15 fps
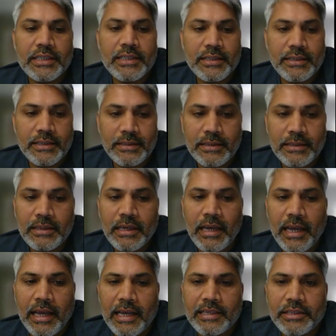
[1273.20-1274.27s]
It's
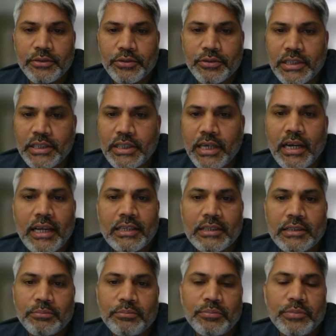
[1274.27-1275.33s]
as you see
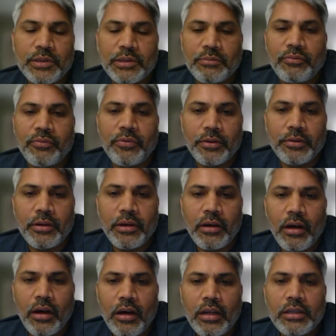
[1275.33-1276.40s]
that, like
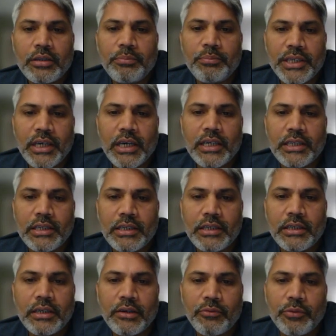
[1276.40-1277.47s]
for all the
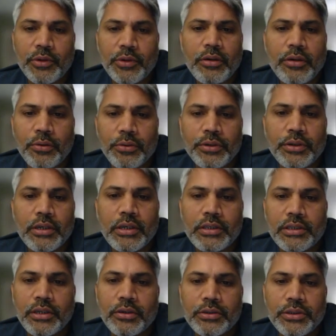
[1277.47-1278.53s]
BI
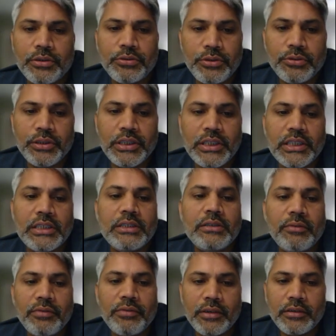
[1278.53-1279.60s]
workload, you
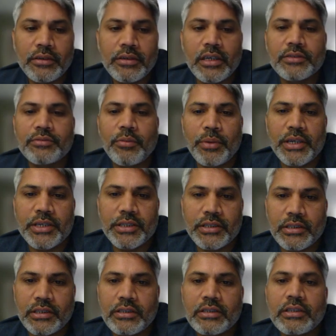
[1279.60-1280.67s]
need further
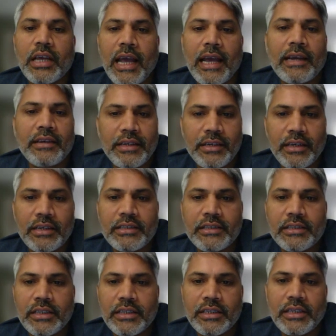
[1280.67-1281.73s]
transformations and
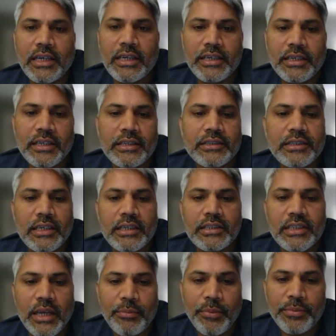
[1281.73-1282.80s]
data engineering and data
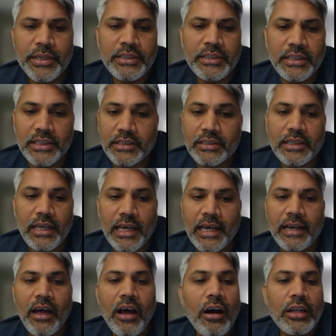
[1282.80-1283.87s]
science capabilities,
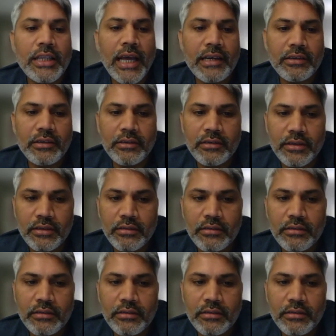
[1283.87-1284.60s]
and all that